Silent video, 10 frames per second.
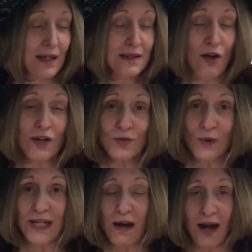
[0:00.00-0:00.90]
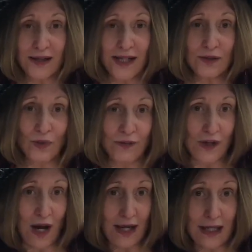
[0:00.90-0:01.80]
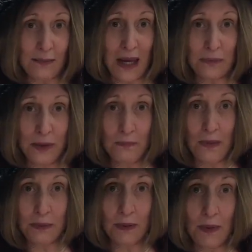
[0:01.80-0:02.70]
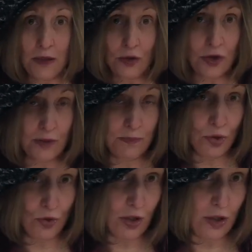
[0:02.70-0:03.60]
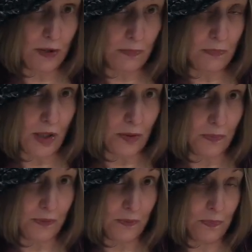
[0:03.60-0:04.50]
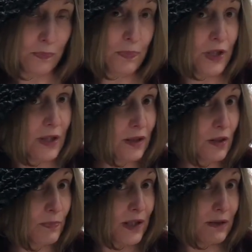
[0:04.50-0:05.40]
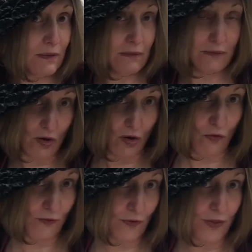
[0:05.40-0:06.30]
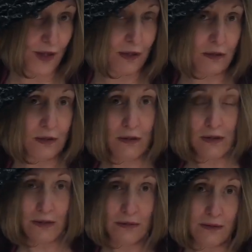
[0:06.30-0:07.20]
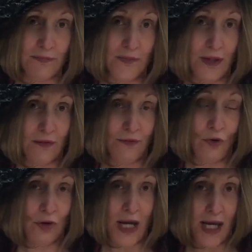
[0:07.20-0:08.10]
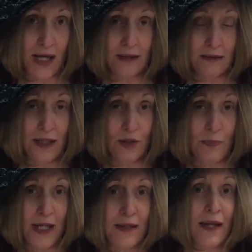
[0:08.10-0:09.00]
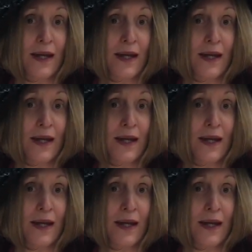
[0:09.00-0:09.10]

as long as we cock it, we've got it. Maybe maybe a little demure, you know, put it a little bit over the, the forehead a little bit.